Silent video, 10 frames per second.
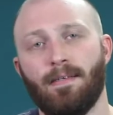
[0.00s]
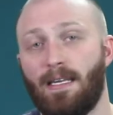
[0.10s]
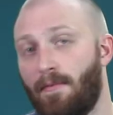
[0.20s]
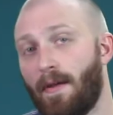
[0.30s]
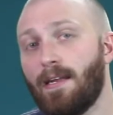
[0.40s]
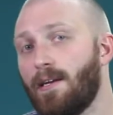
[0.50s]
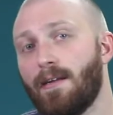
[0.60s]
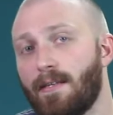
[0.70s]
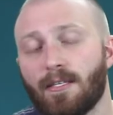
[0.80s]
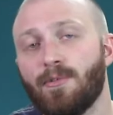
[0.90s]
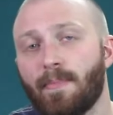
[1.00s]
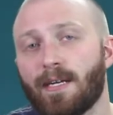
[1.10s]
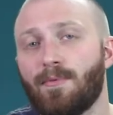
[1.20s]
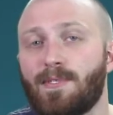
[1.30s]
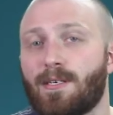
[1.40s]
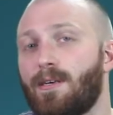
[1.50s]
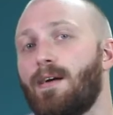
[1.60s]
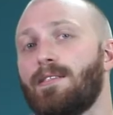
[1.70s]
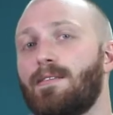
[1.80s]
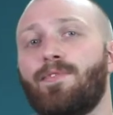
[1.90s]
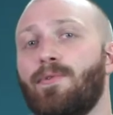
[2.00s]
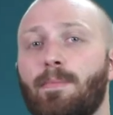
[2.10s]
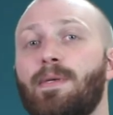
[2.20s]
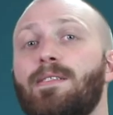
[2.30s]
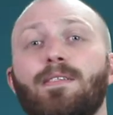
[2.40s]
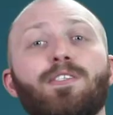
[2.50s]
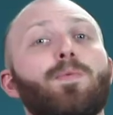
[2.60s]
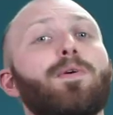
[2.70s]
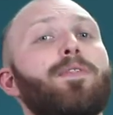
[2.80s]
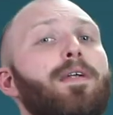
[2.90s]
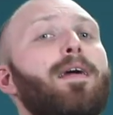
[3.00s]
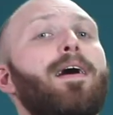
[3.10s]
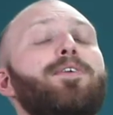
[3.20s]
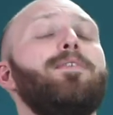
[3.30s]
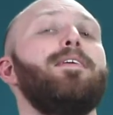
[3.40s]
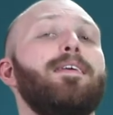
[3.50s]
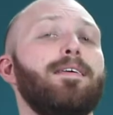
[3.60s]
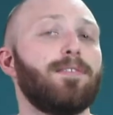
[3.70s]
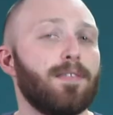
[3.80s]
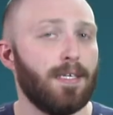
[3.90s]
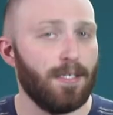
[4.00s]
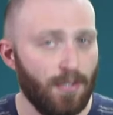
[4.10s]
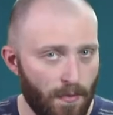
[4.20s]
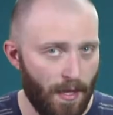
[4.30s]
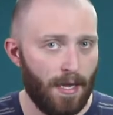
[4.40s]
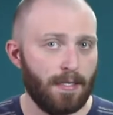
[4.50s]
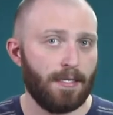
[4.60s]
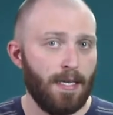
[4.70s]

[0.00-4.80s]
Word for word: And if hating on Nickelback was the cost of doing business, well, then I could easily do that.